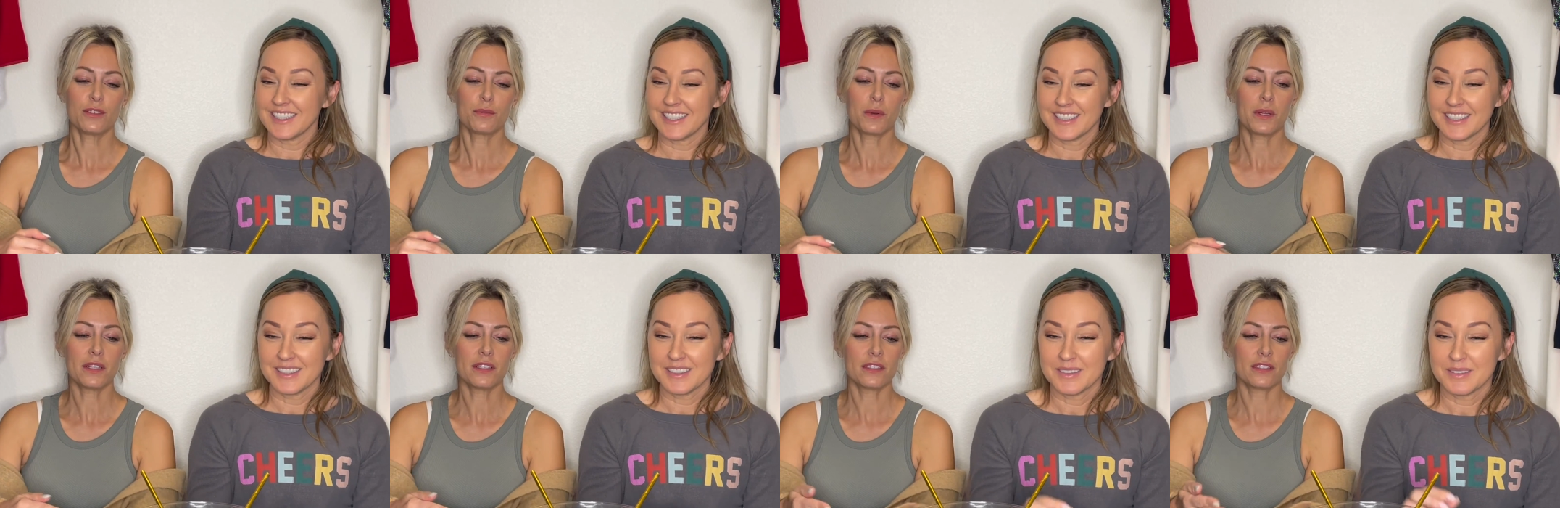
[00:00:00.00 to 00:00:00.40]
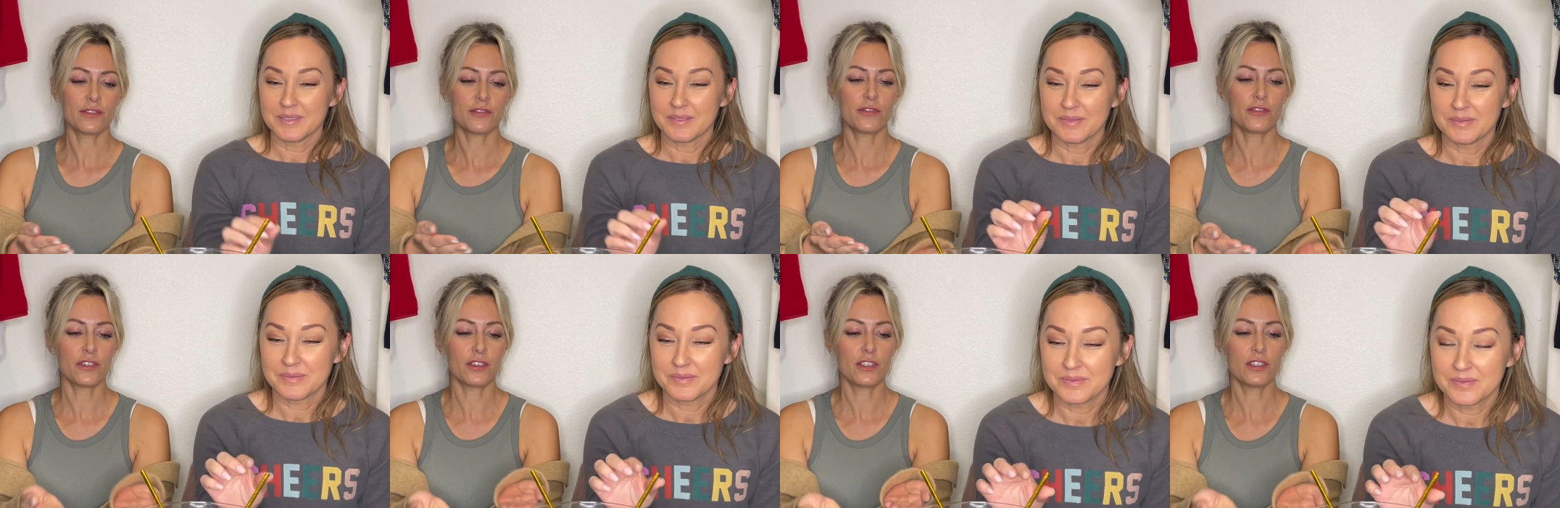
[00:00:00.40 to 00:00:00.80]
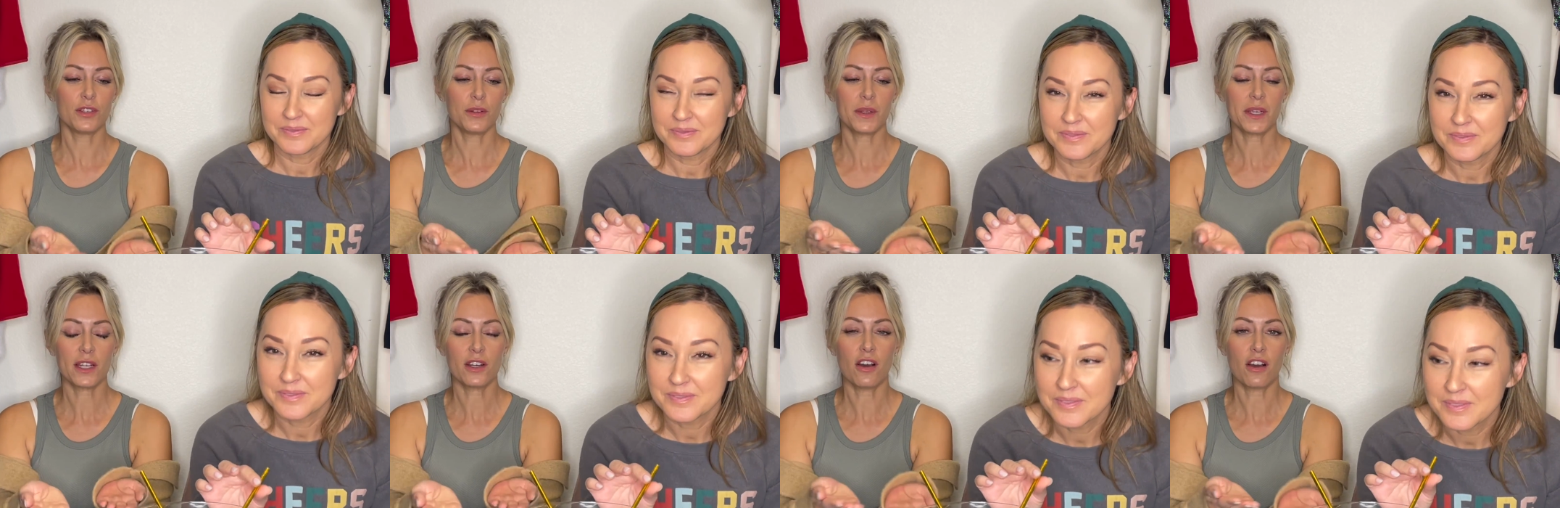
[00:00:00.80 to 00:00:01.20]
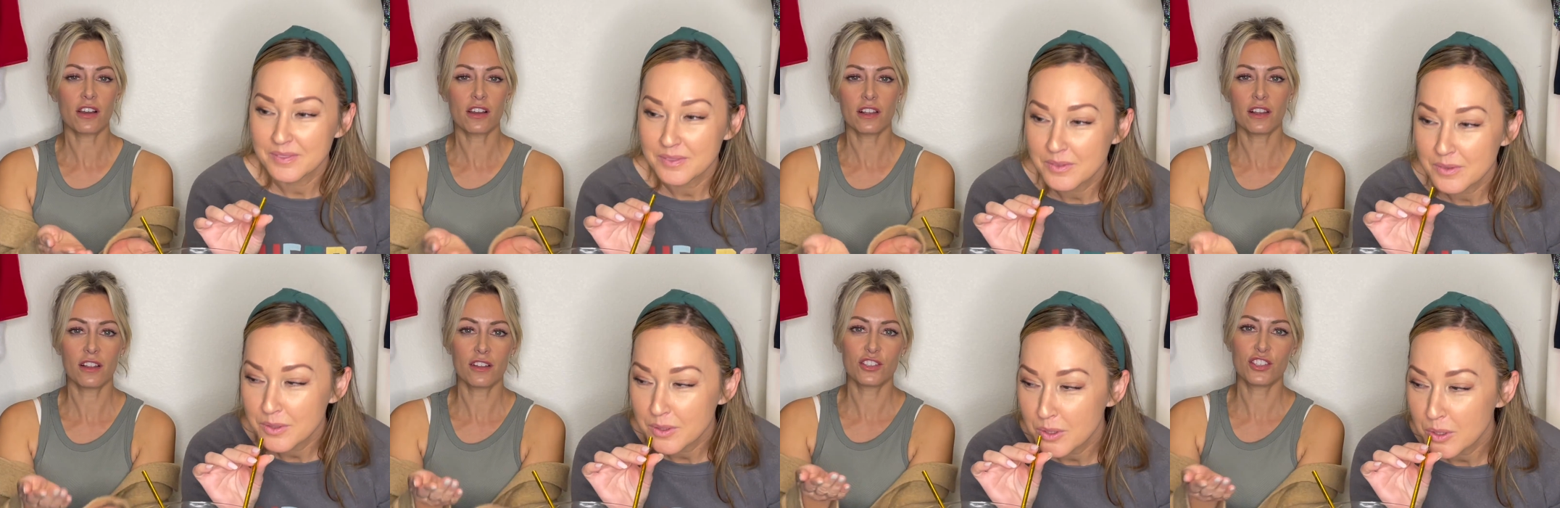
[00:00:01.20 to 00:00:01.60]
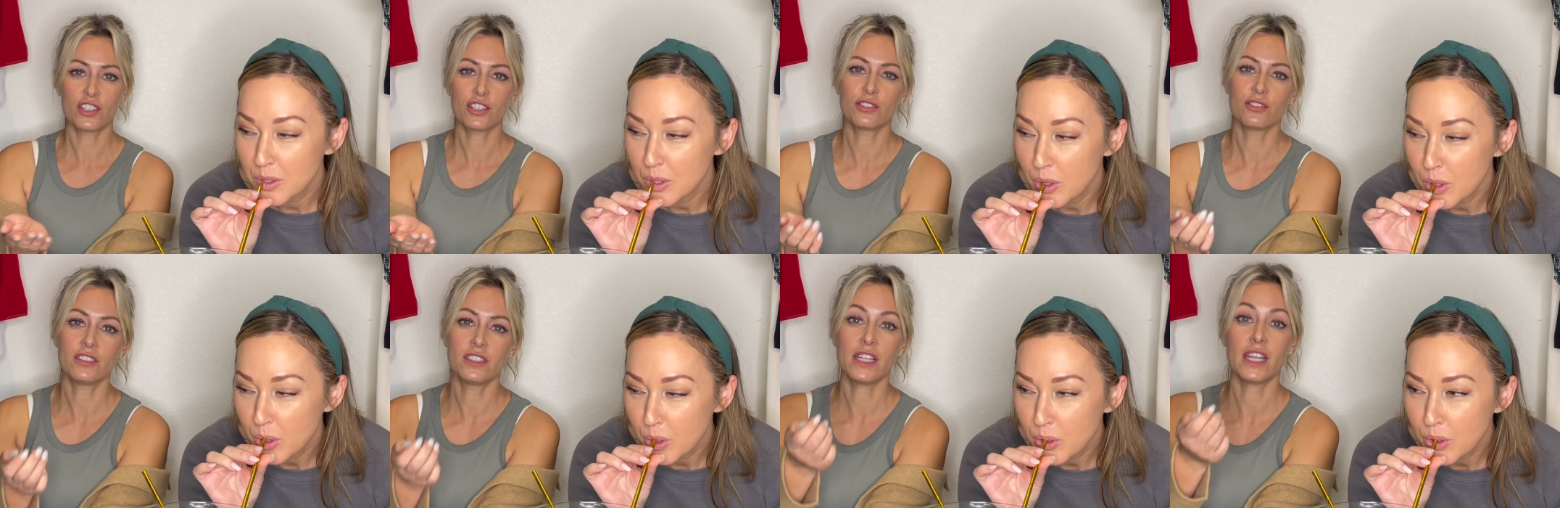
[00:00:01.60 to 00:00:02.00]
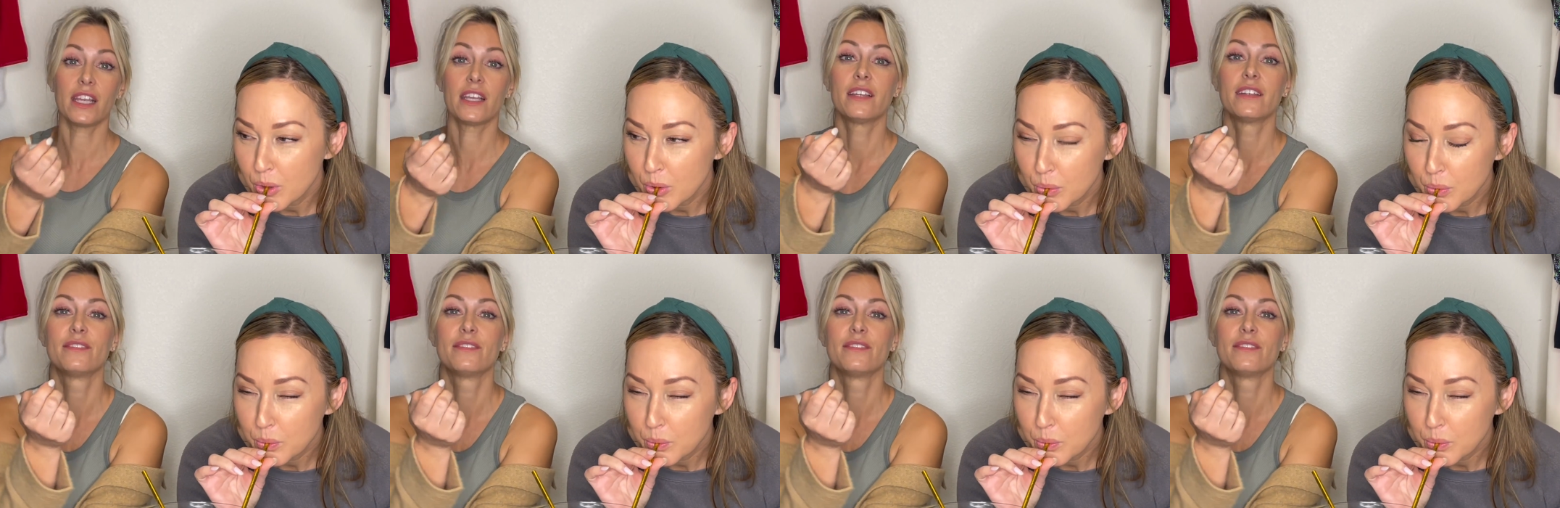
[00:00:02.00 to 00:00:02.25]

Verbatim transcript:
Speaker 1: once for doing an archaeological dig.